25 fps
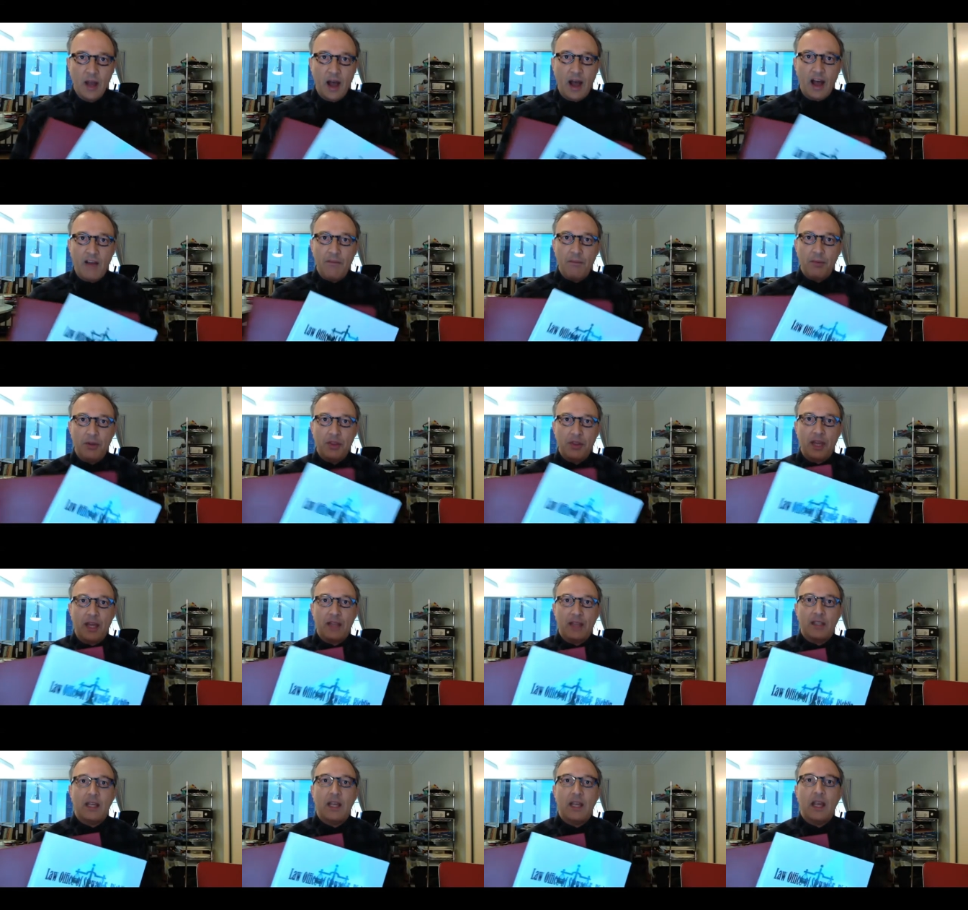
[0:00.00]
I've put
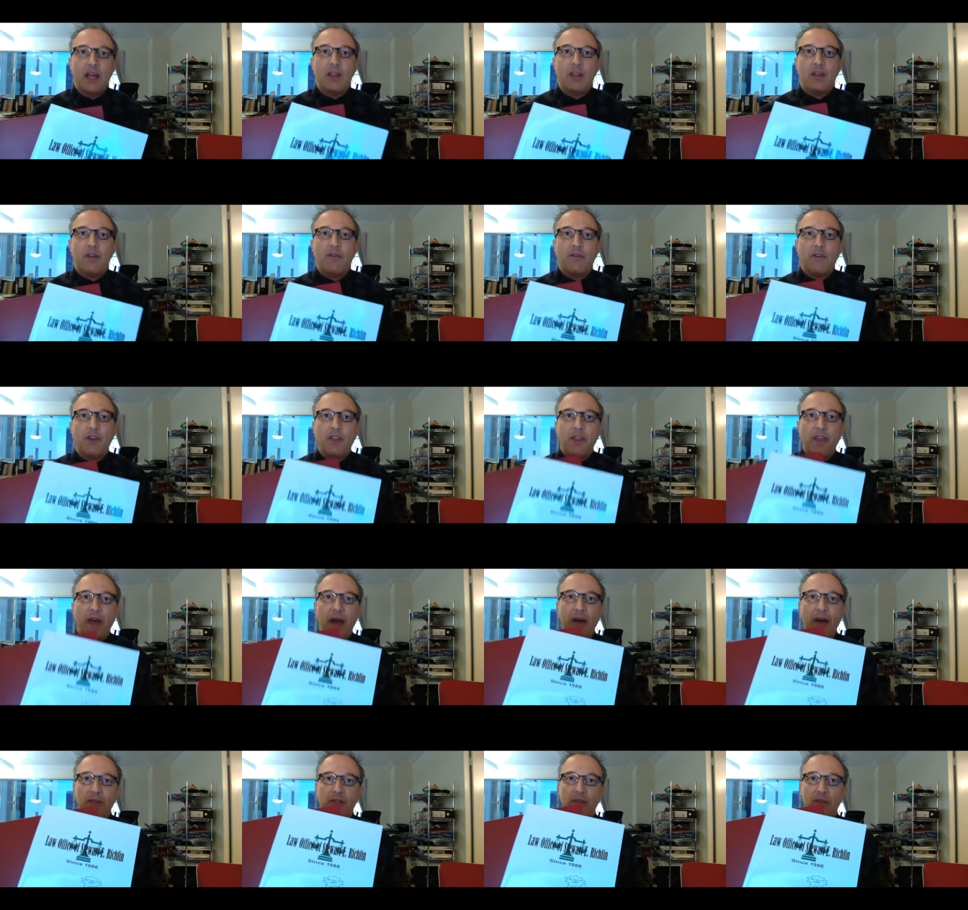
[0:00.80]
that together for
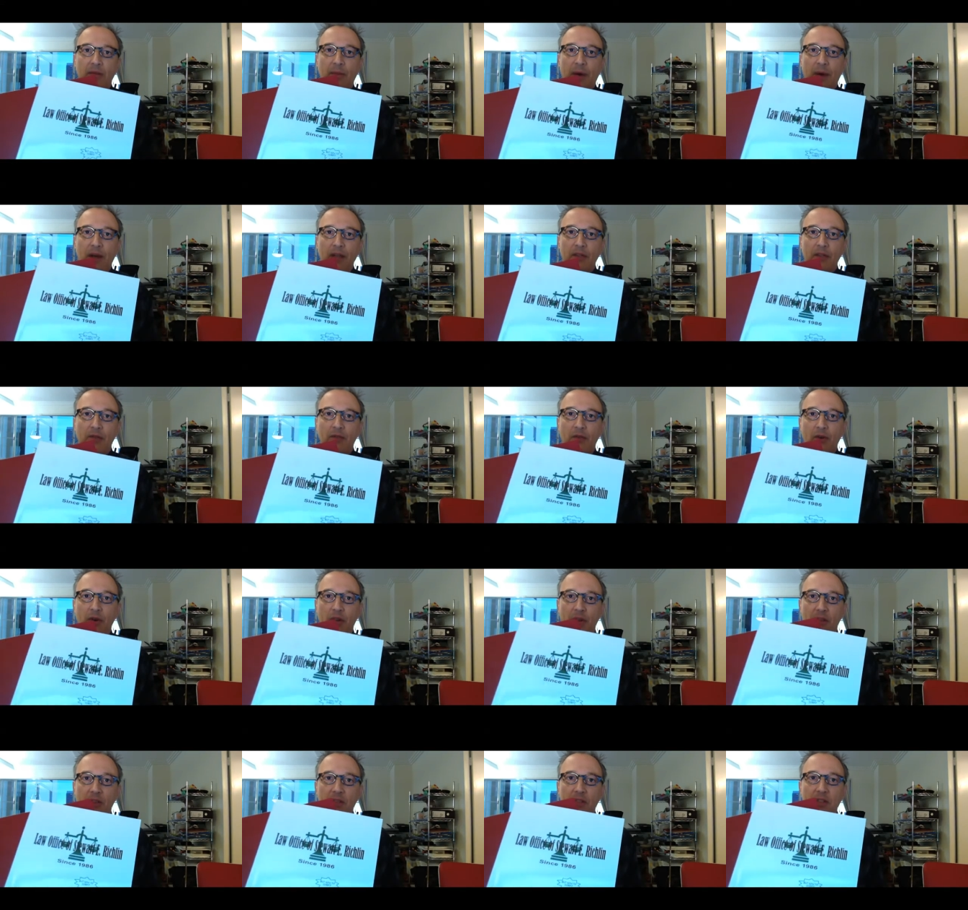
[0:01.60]
$1,000
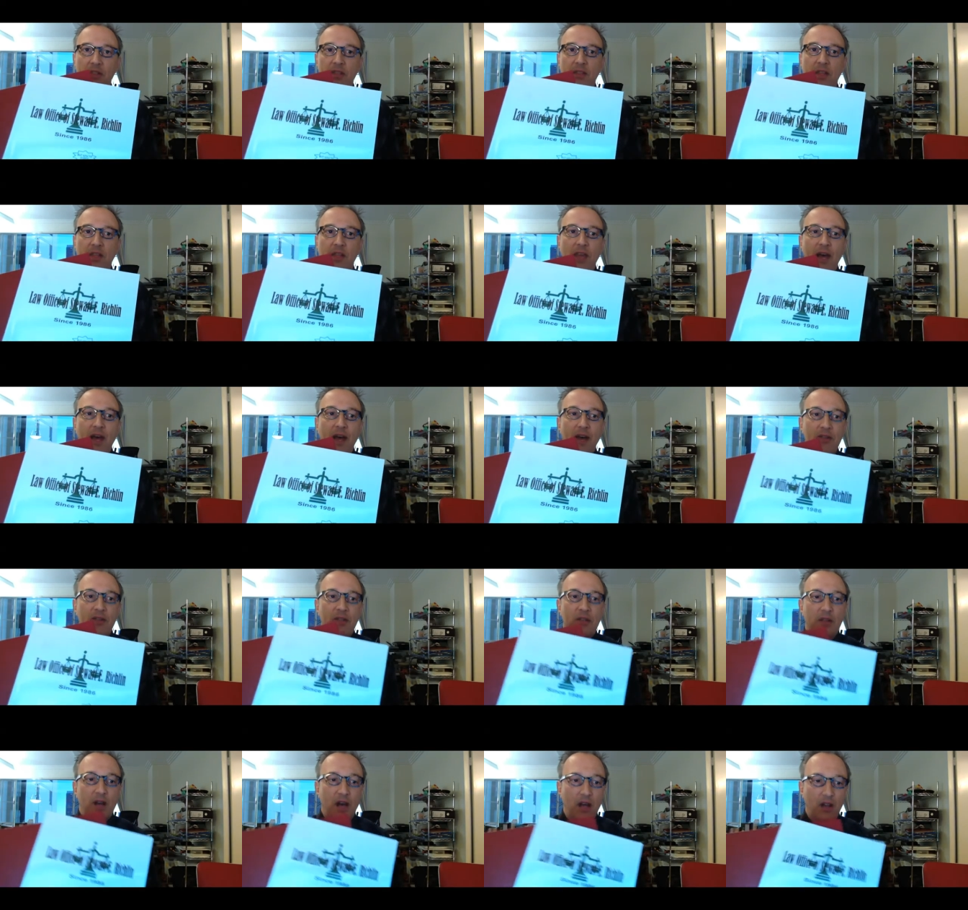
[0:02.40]
for you. This is the
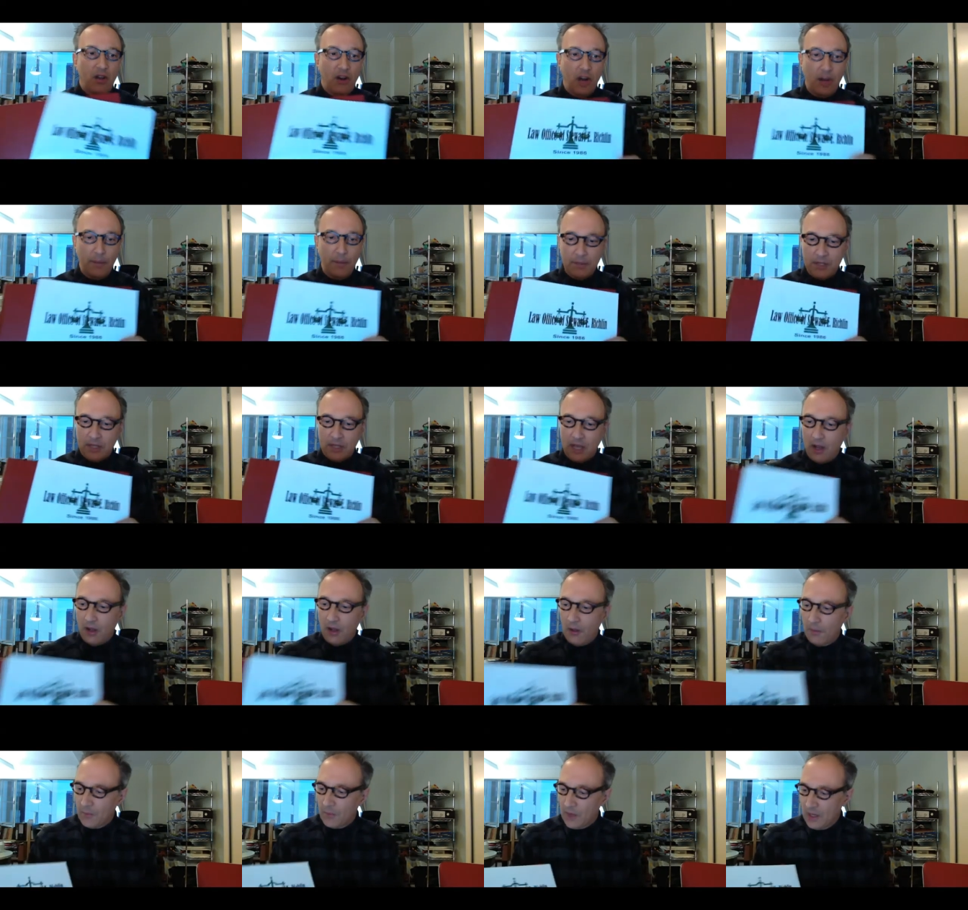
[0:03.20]
$1,000
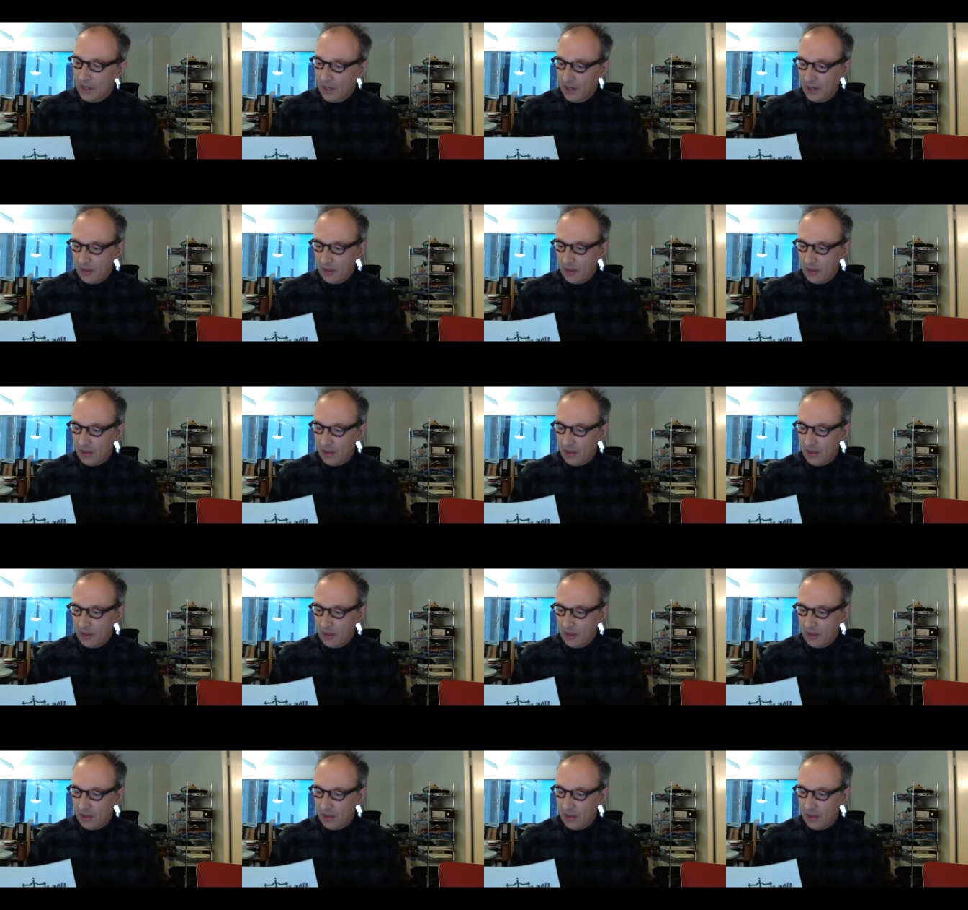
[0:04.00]
upsell.